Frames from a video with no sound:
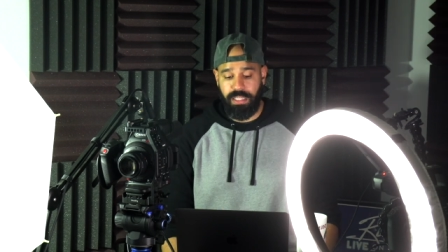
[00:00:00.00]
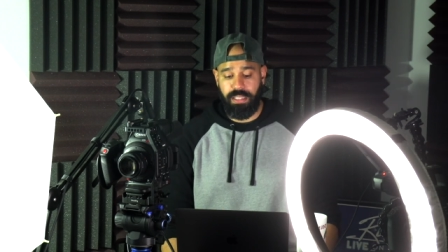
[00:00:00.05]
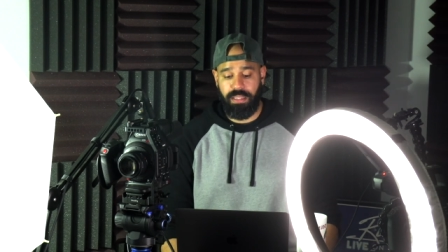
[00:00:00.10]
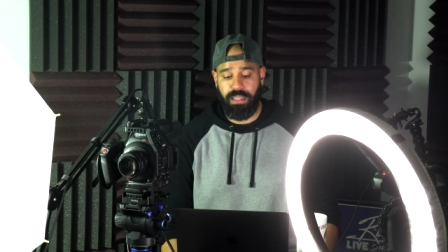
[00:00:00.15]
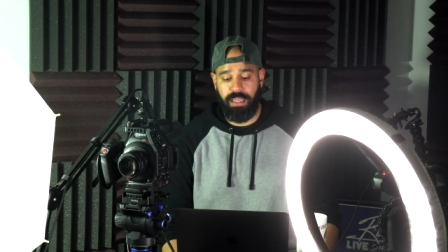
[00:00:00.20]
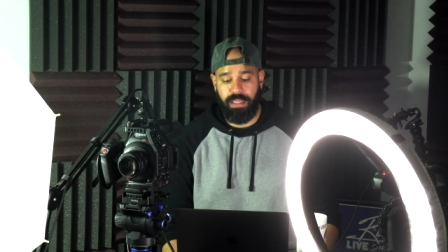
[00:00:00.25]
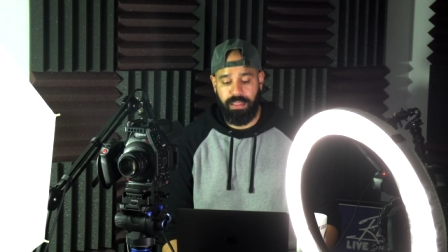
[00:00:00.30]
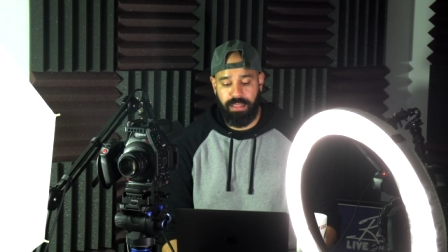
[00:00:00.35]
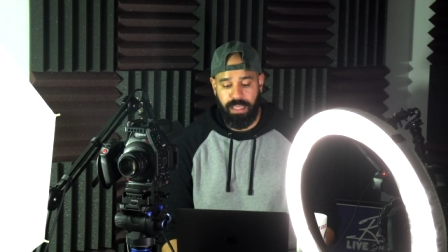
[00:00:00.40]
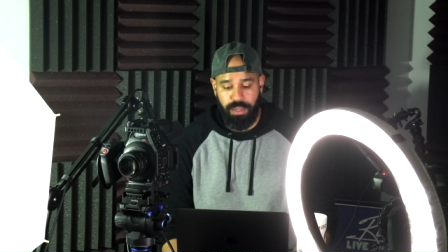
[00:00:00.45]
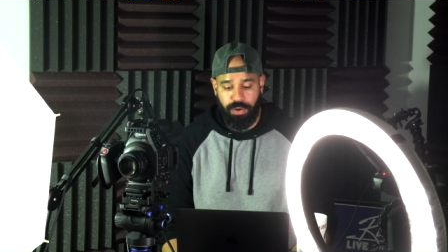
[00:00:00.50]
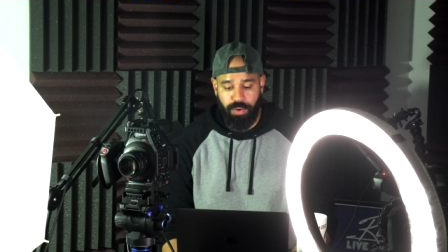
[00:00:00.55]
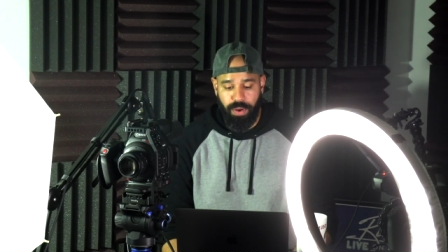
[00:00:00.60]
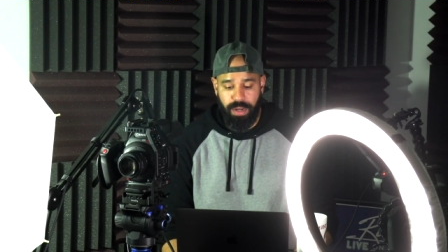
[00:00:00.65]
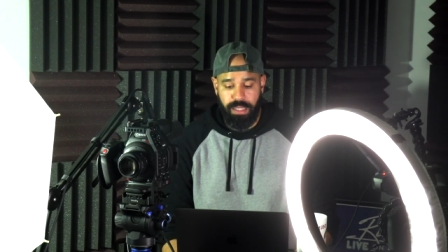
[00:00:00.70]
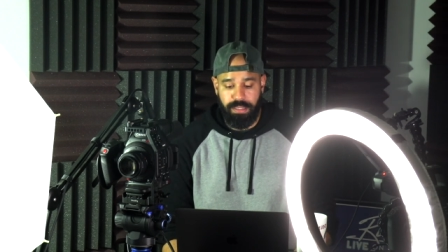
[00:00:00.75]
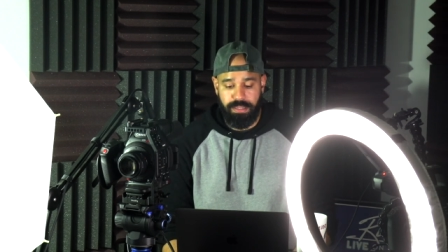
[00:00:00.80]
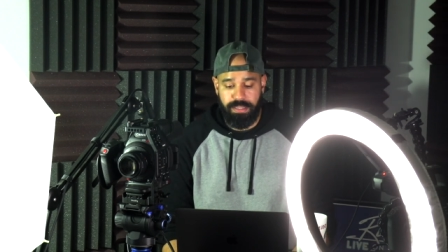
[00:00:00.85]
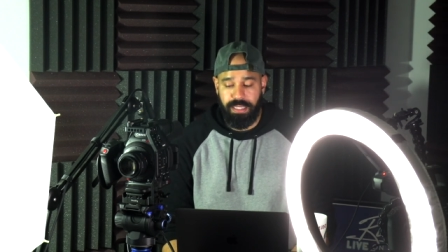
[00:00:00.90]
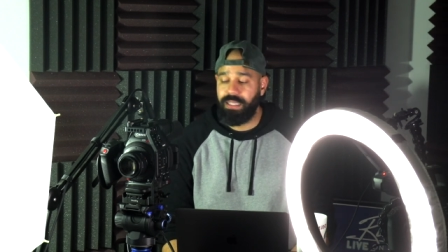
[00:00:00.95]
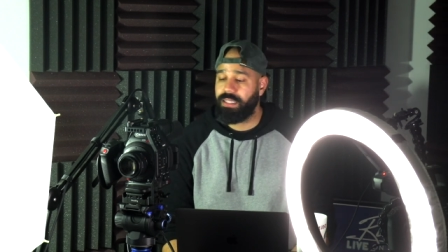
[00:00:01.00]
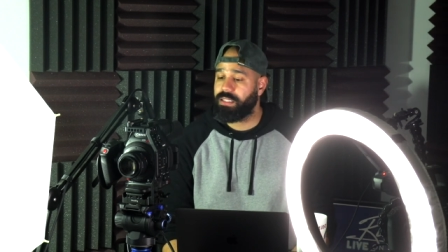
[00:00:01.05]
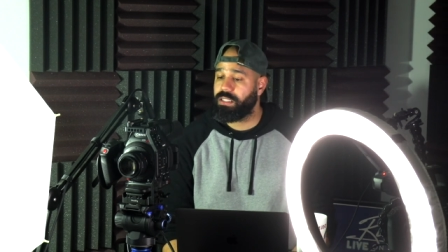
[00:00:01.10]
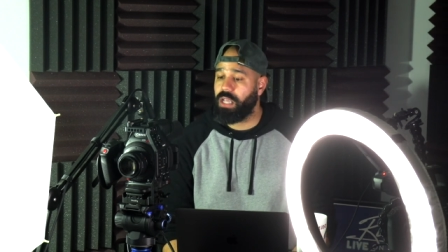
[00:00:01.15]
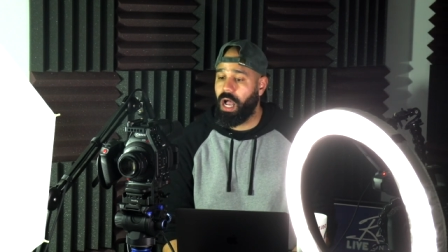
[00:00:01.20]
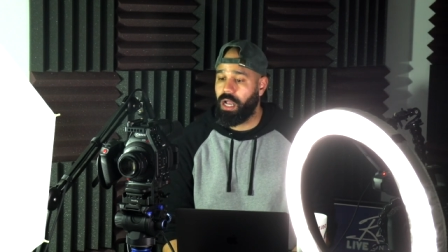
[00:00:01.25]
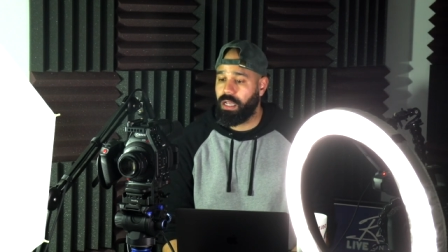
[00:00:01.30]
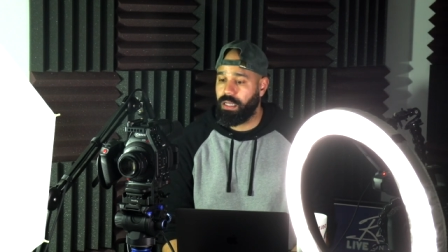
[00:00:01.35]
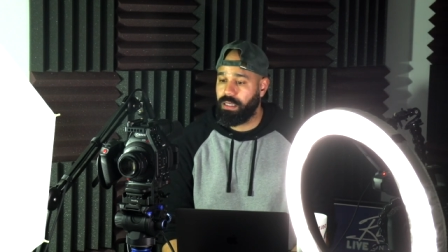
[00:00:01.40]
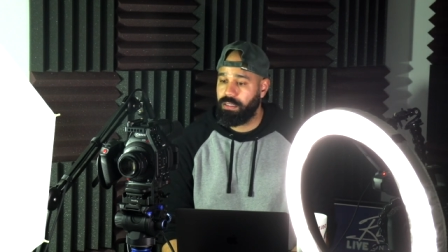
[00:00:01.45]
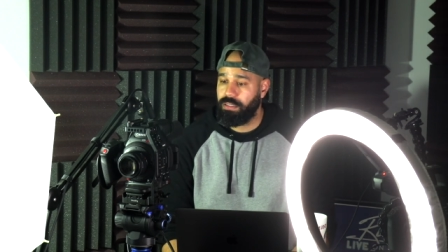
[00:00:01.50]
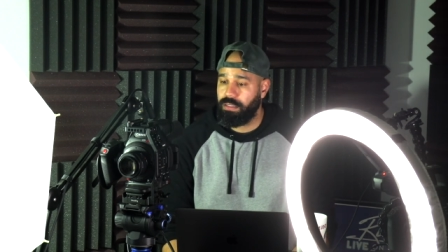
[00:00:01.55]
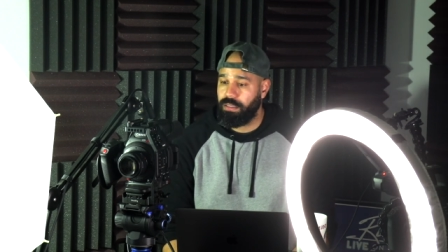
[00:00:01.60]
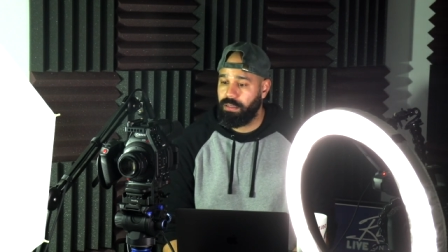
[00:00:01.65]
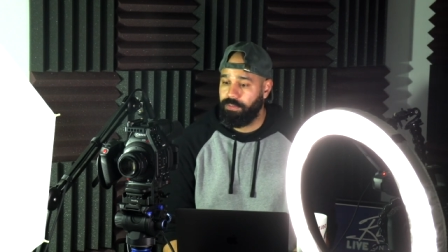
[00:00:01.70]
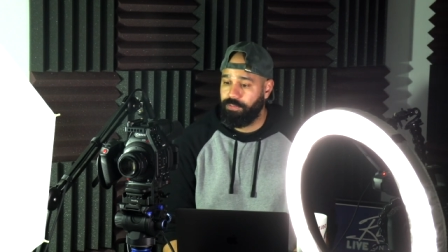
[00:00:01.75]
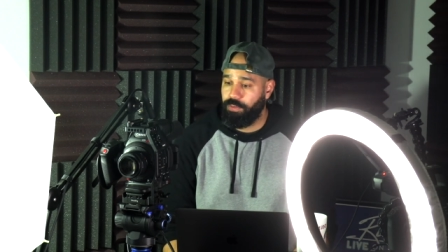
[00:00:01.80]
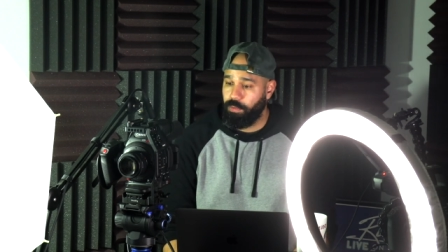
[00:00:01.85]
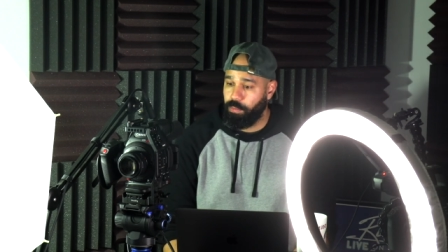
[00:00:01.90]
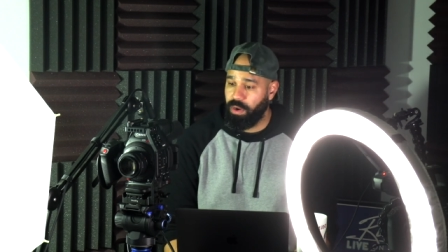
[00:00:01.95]
they credit TikTok
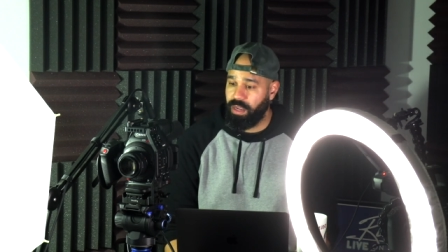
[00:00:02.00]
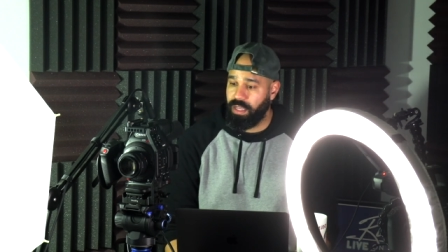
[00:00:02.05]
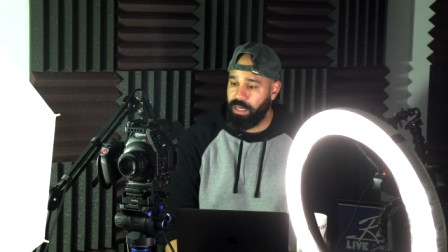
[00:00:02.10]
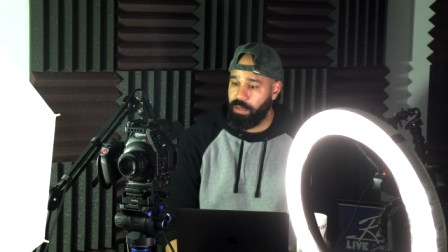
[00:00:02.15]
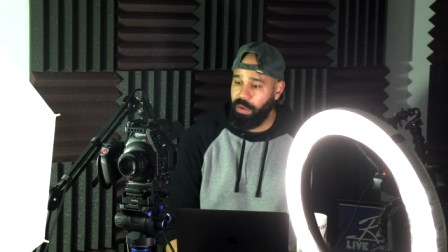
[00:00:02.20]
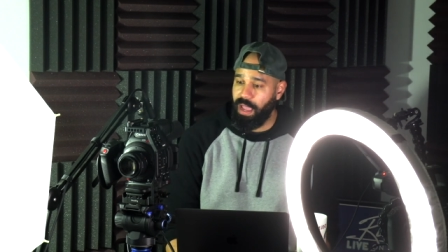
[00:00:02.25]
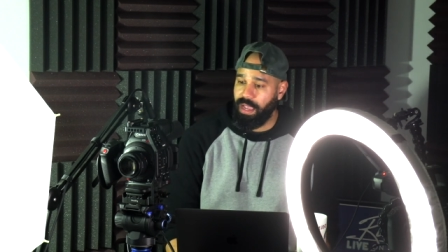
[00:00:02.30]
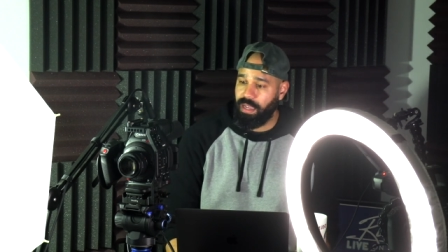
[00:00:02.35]
for bringing it back.